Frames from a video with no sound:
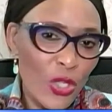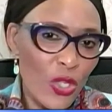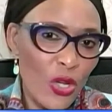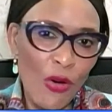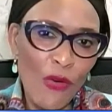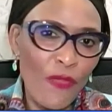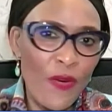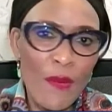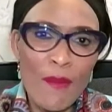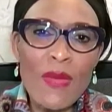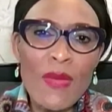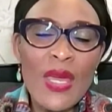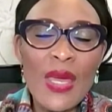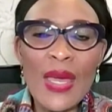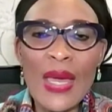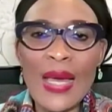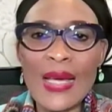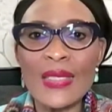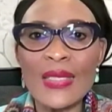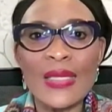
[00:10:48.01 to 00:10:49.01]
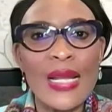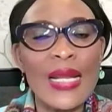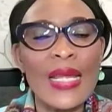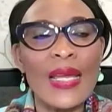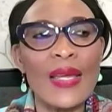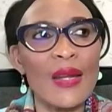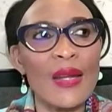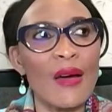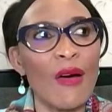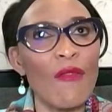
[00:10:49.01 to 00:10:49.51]
So for me, as the
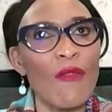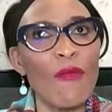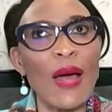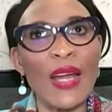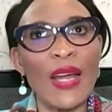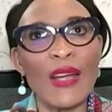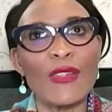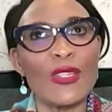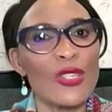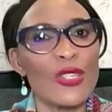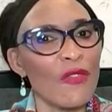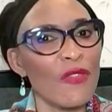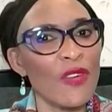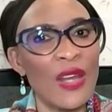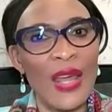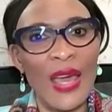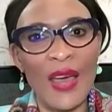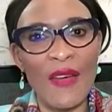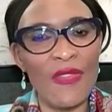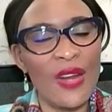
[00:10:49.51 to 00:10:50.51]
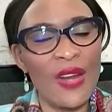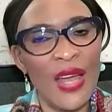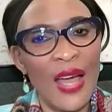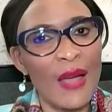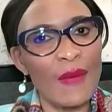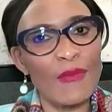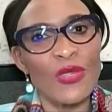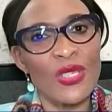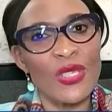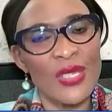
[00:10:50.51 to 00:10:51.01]
leader of Microsoft in Africa,
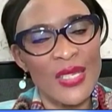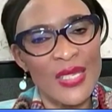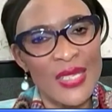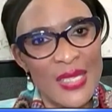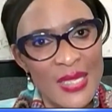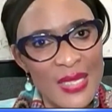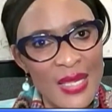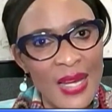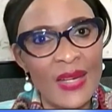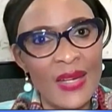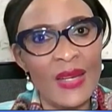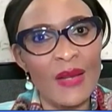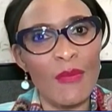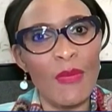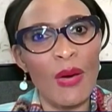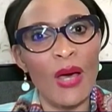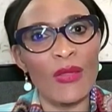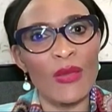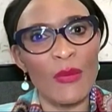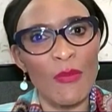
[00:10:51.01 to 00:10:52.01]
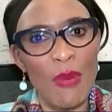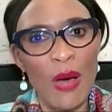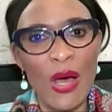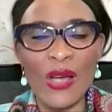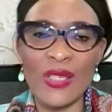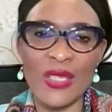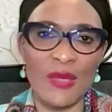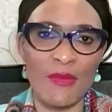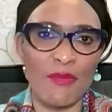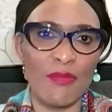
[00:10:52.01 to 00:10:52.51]
I'm just excited about the
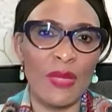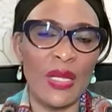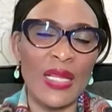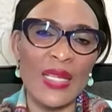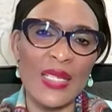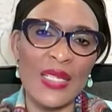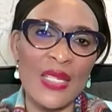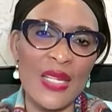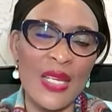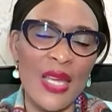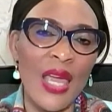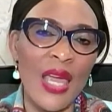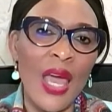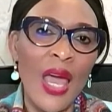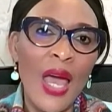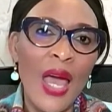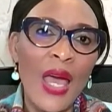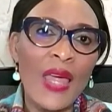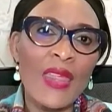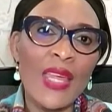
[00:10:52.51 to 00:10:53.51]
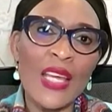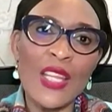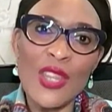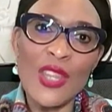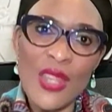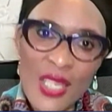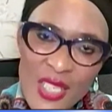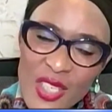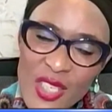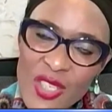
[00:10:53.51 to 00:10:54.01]
possibility
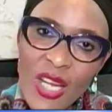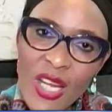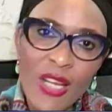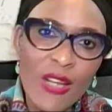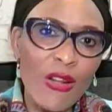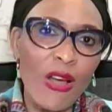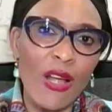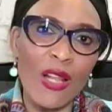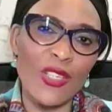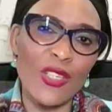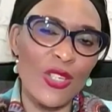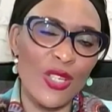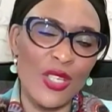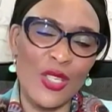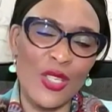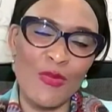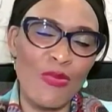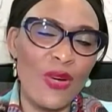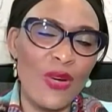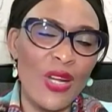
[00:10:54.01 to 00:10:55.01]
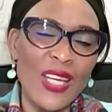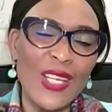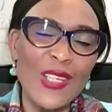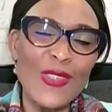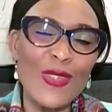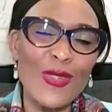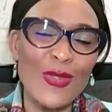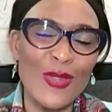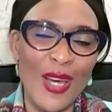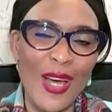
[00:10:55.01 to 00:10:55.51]
that this technology is
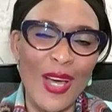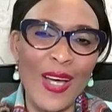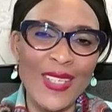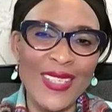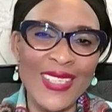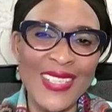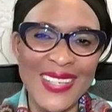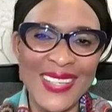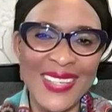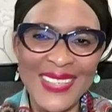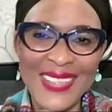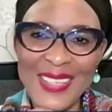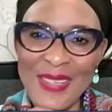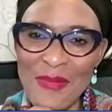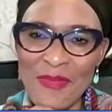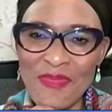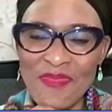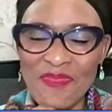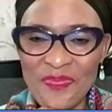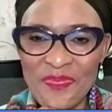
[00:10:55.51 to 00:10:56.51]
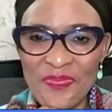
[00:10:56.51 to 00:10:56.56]
bringing to the continent.